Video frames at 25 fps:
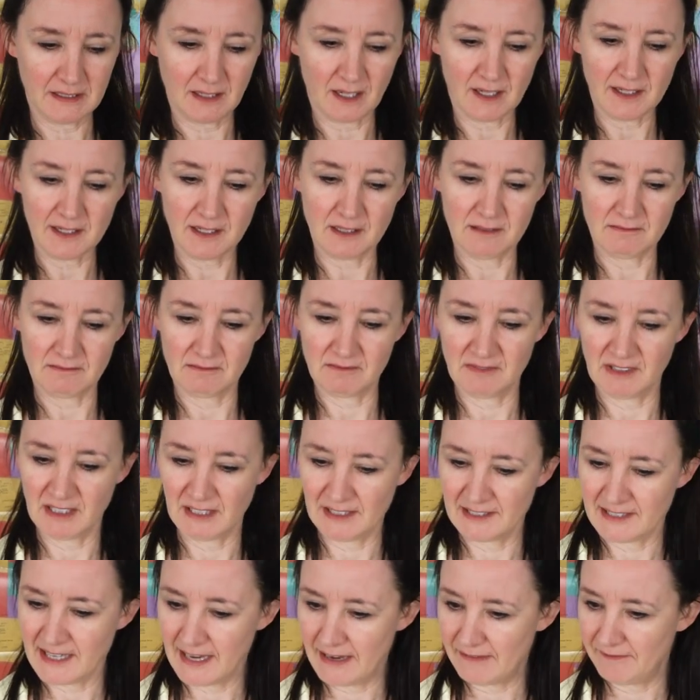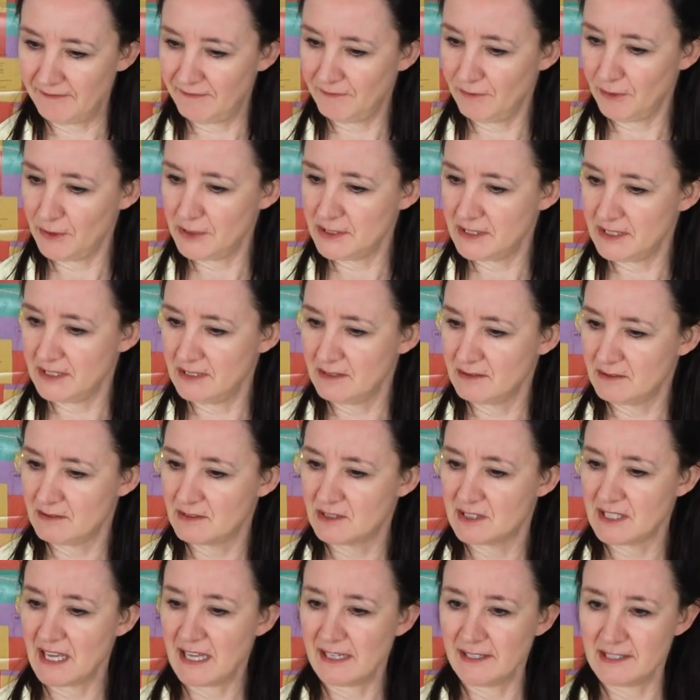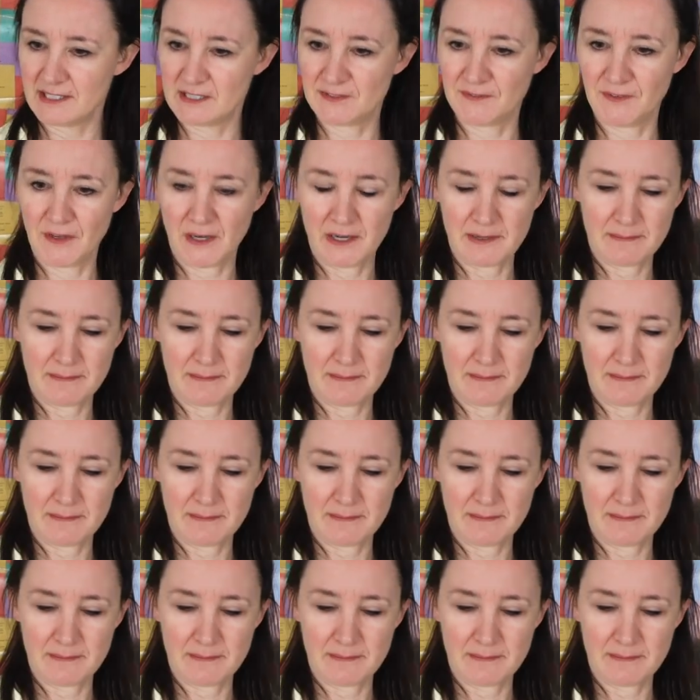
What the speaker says: I don't really have fruit in salads very